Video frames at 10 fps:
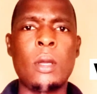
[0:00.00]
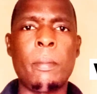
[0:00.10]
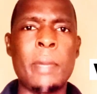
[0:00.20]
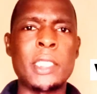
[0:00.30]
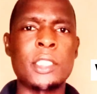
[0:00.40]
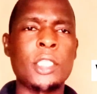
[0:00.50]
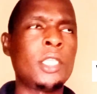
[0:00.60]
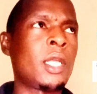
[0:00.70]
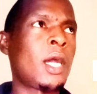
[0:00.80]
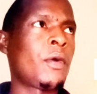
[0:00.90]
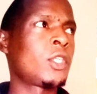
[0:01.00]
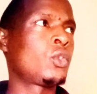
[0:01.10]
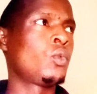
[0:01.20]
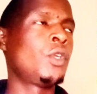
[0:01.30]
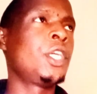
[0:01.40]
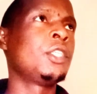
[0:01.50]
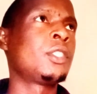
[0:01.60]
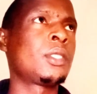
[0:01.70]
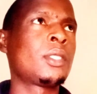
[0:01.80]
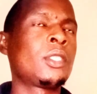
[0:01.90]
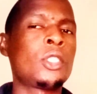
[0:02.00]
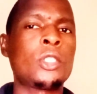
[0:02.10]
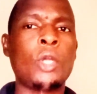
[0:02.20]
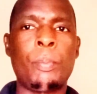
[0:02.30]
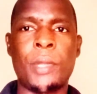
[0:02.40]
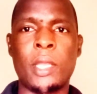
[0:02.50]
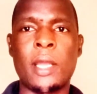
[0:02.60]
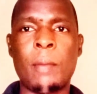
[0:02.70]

But in our today's topic,